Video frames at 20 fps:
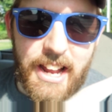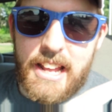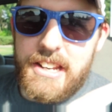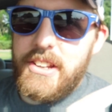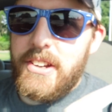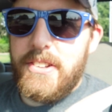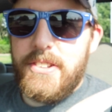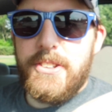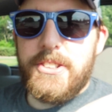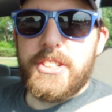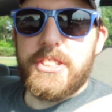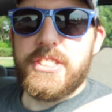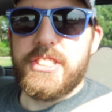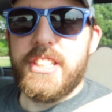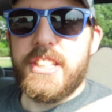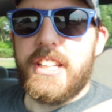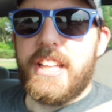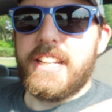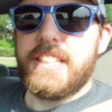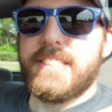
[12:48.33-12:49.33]
I don't usually
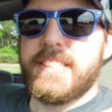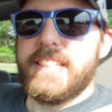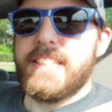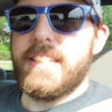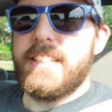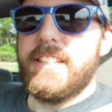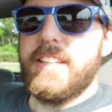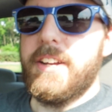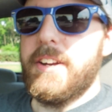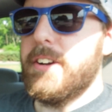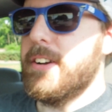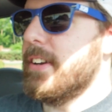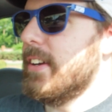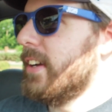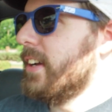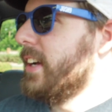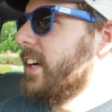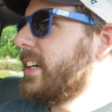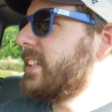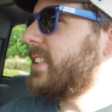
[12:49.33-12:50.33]
sit like sitting in there
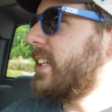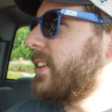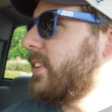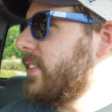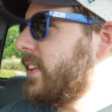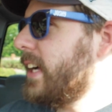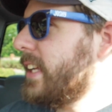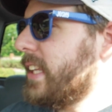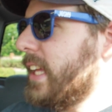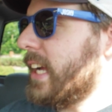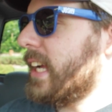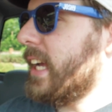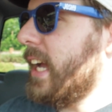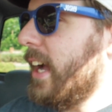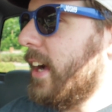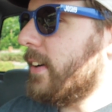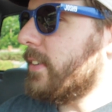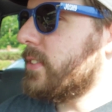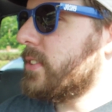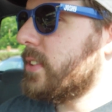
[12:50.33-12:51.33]
because I don't like that
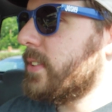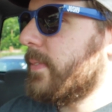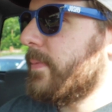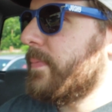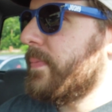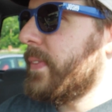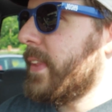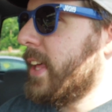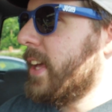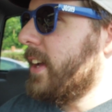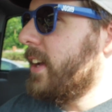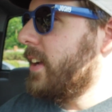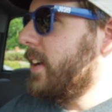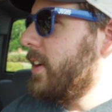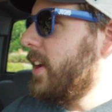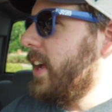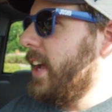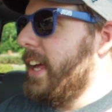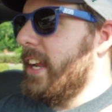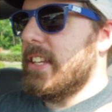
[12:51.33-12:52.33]
couch.
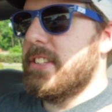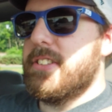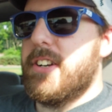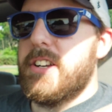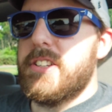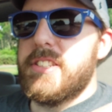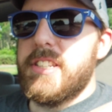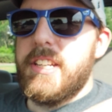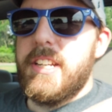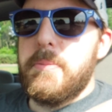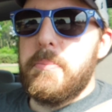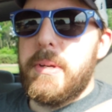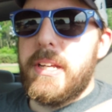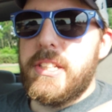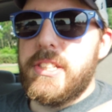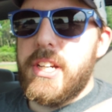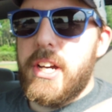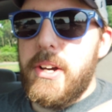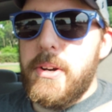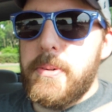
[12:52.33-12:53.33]
And I started sitting in
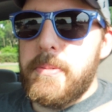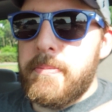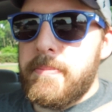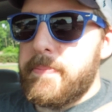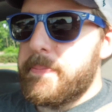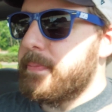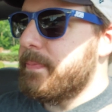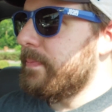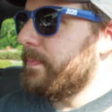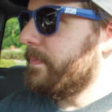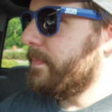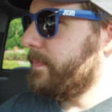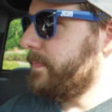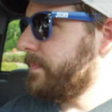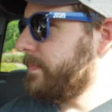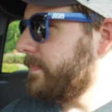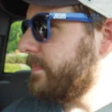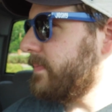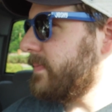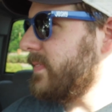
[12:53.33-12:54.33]
Big Joe,
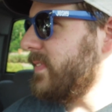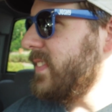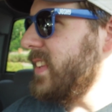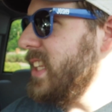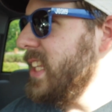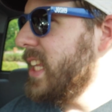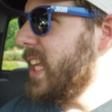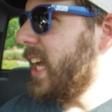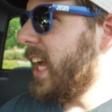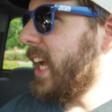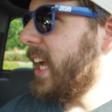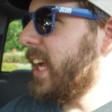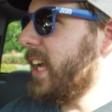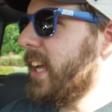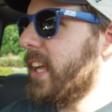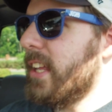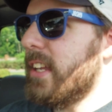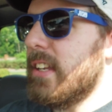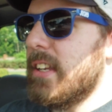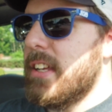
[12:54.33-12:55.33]

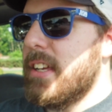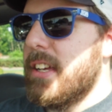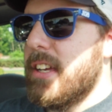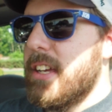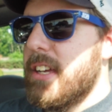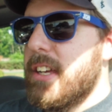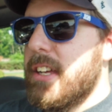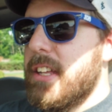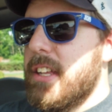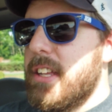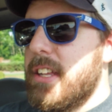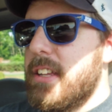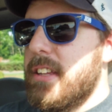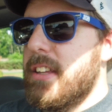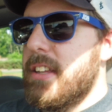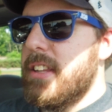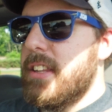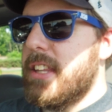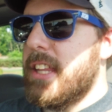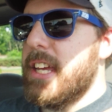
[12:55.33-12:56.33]
and
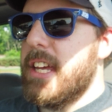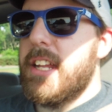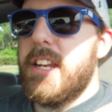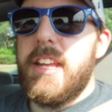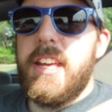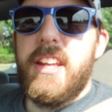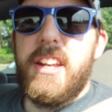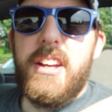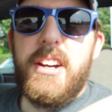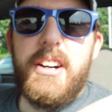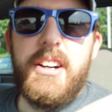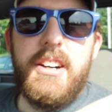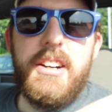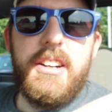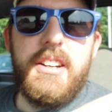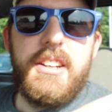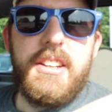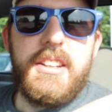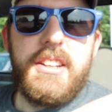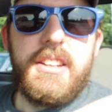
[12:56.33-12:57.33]
then it,
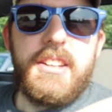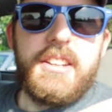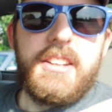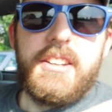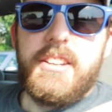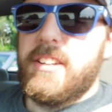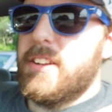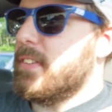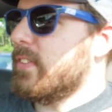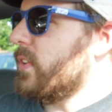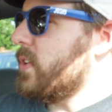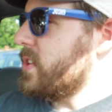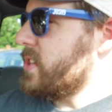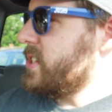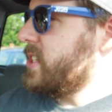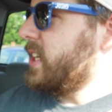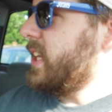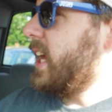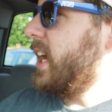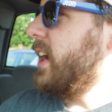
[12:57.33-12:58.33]
uh, of course,
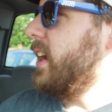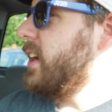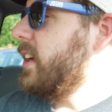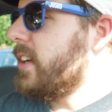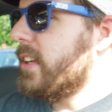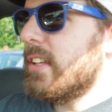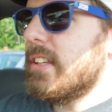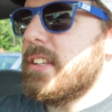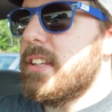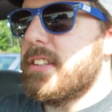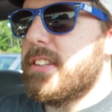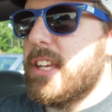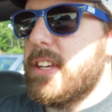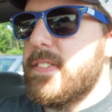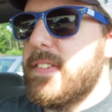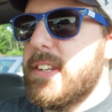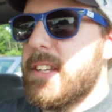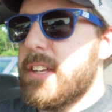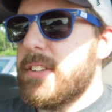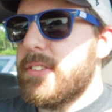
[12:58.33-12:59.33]
today the
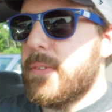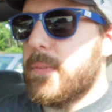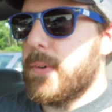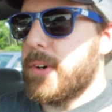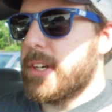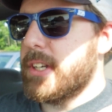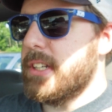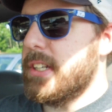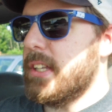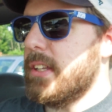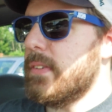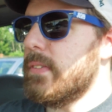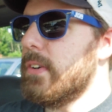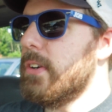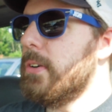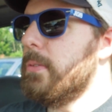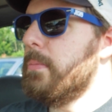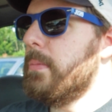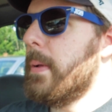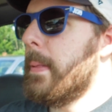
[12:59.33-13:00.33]
TV doesn't work in the other
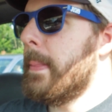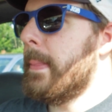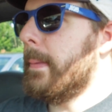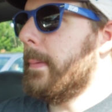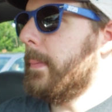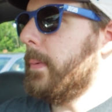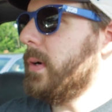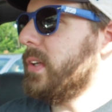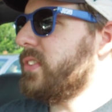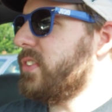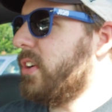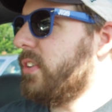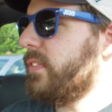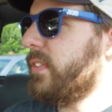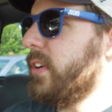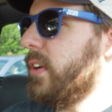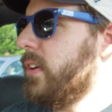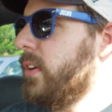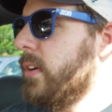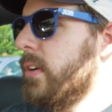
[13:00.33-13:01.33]
room. Well, it's off
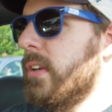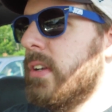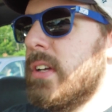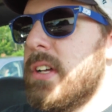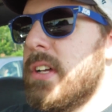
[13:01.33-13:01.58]
and on.